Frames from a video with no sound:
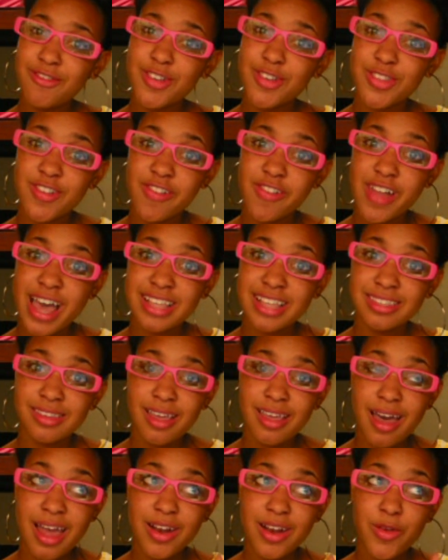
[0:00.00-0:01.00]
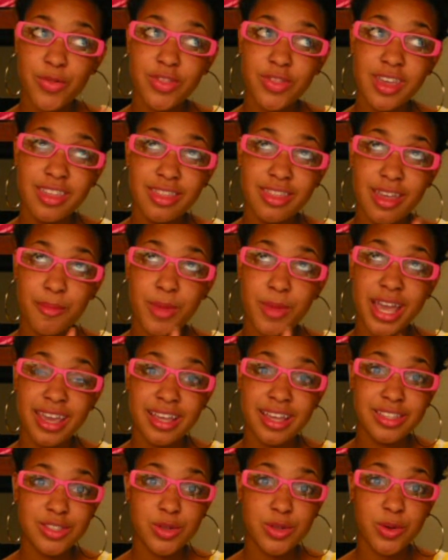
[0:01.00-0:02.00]
Nevertheless, I don't think that
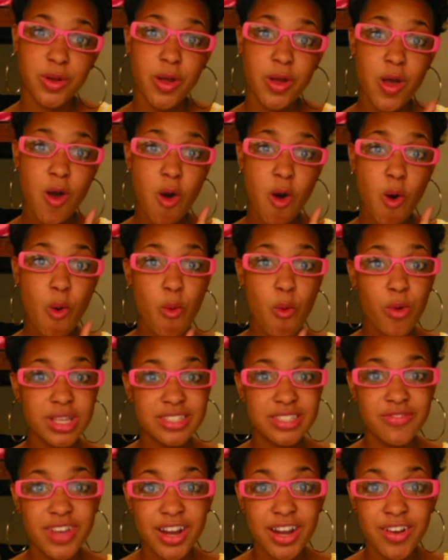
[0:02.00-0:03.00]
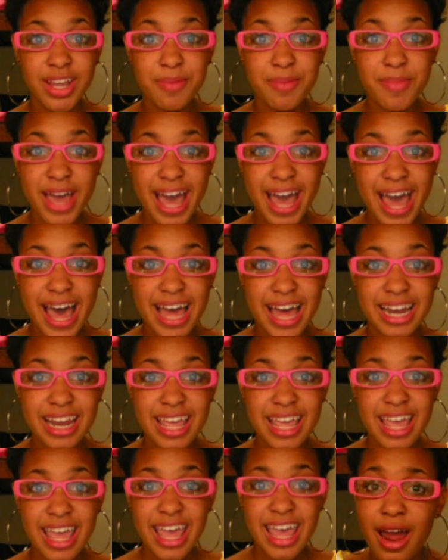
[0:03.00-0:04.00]
my answer was very
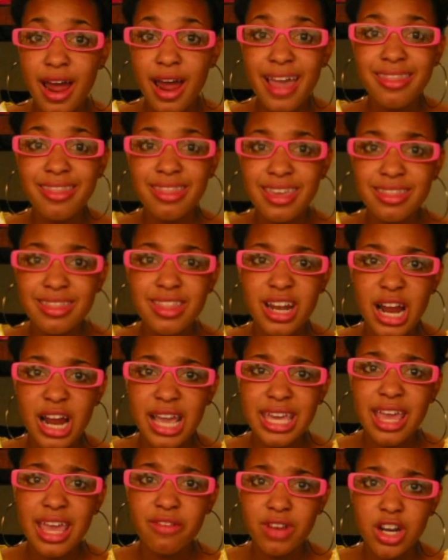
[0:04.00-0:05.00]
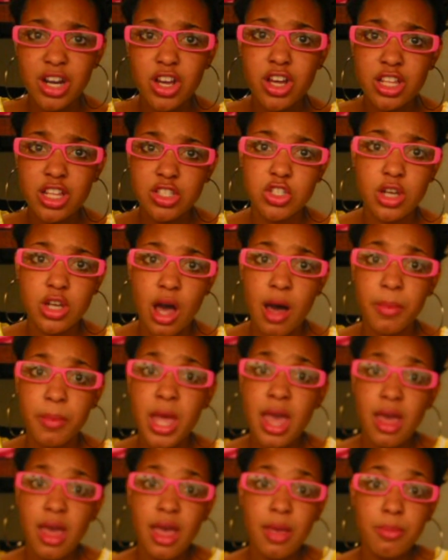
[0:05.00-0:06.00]
bad, but I think that I gave it a good
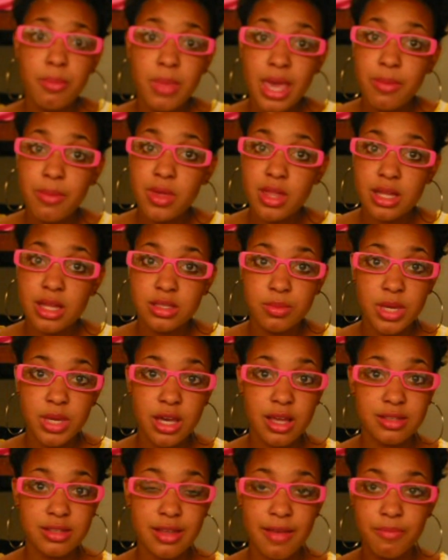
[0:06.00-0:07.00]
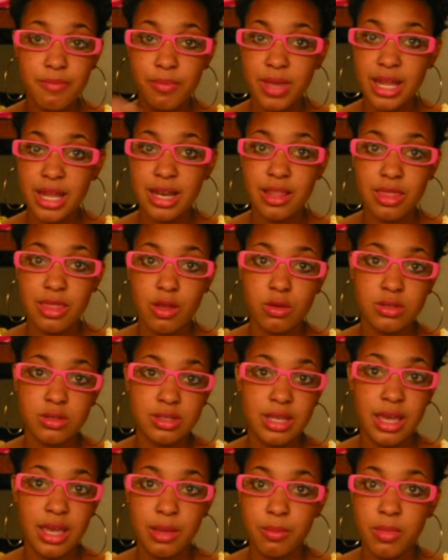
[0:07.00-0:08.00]
job, and maybe that's because I've been in
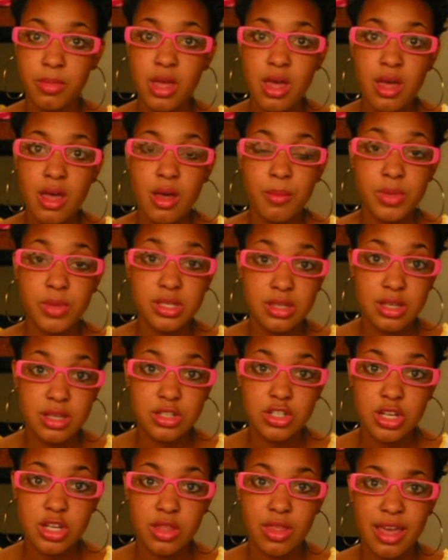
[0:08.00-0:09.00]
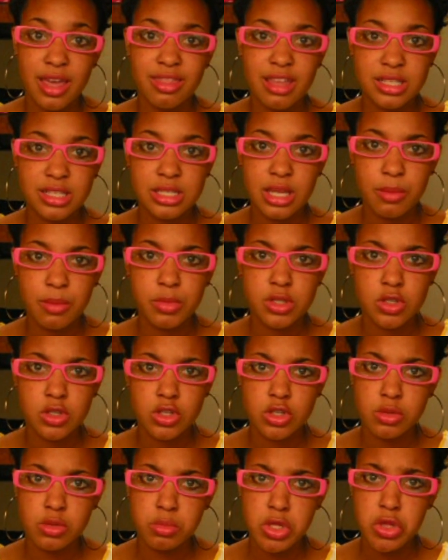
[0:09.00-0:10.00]
those same position, like that same
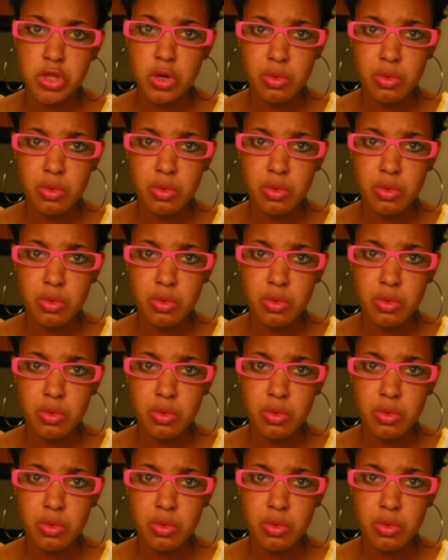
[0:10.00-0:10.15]
position.